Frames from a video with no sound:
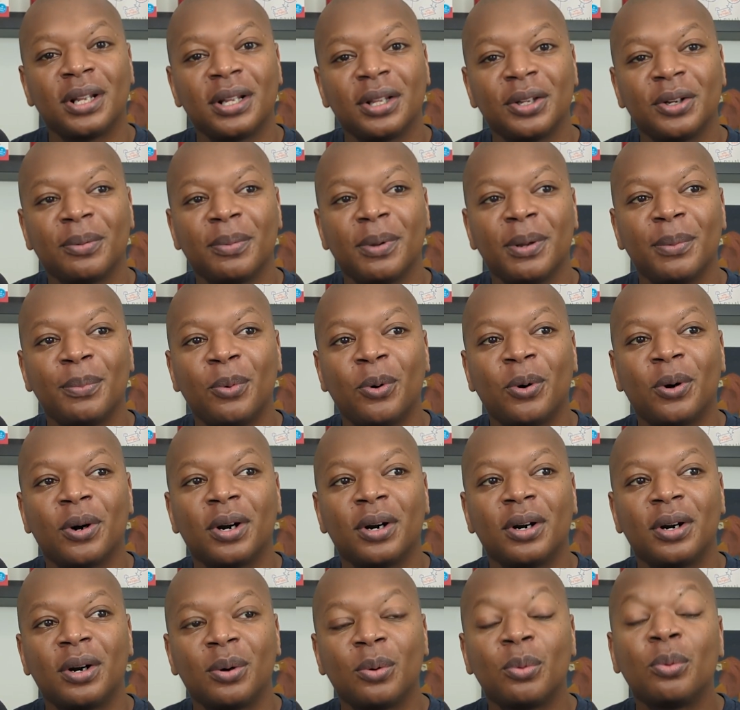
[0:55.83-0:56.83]
a little bit
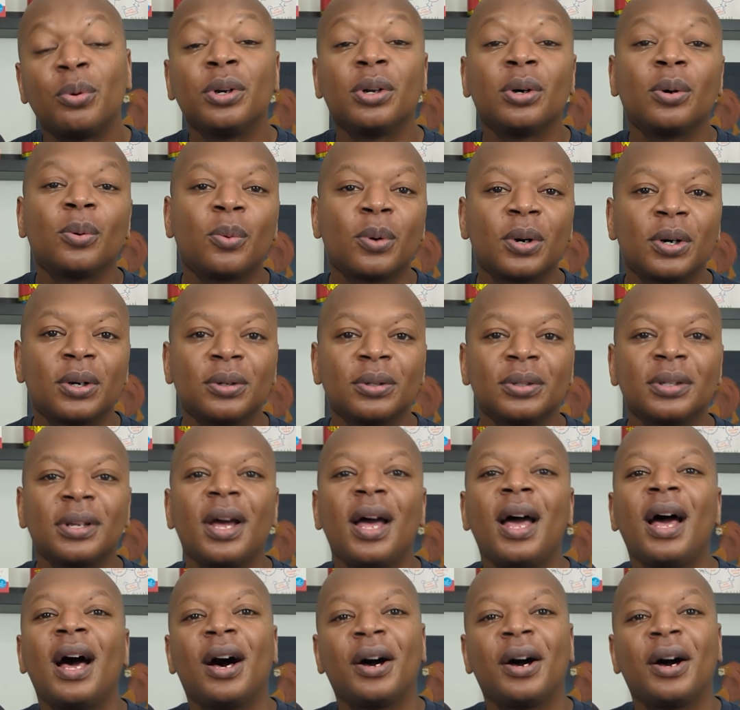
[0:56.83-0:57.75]
more real world,